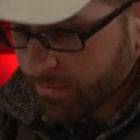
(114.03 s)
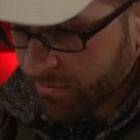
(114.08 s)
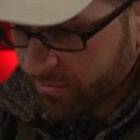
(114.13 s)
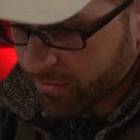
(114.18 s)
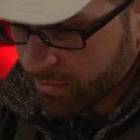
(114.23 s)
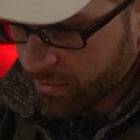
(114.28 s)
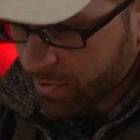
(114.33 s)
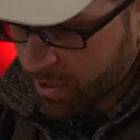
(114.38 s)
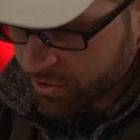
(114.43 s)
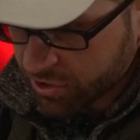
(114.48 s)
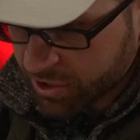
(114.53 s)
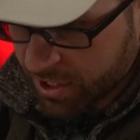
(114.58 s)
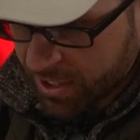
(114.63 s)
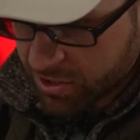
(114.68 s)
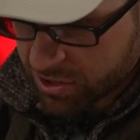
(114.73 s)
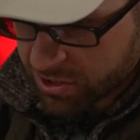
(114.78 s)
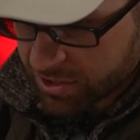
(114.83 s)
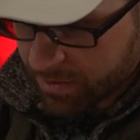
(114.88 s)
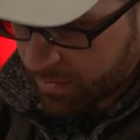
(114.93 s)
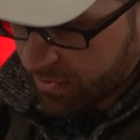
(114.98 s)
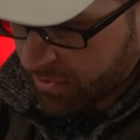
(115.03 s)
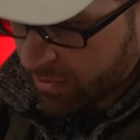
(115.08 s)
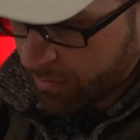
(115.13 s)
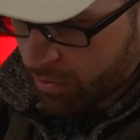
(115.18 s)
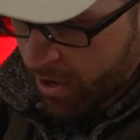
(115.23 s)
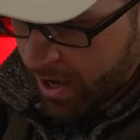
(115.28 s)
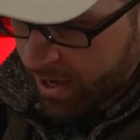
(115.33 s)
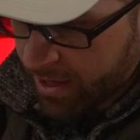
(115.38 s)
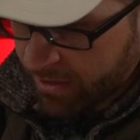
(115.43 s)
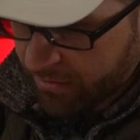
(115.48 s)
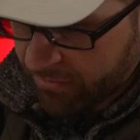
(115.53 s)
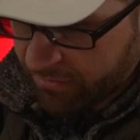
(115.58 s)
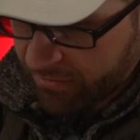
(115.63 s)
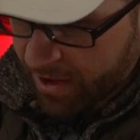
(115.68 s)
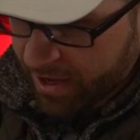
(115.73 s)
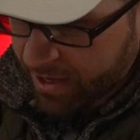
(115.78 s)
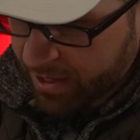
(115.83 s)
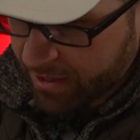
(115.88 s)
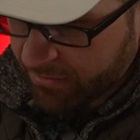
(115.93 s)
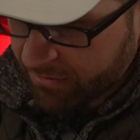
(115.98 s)
So I'll change some of the brightness
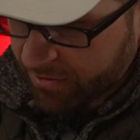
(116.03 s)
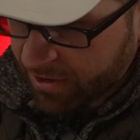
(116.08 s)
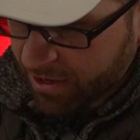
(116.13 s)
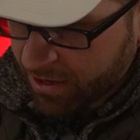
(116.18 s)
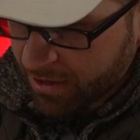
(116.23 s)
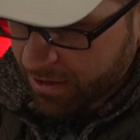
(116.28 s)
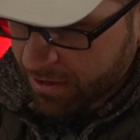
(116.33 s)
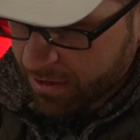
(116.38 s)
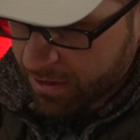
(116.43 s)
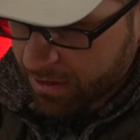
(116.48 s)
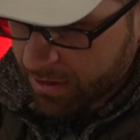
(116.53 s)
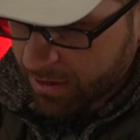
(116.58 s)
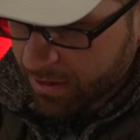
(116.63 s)
settings here.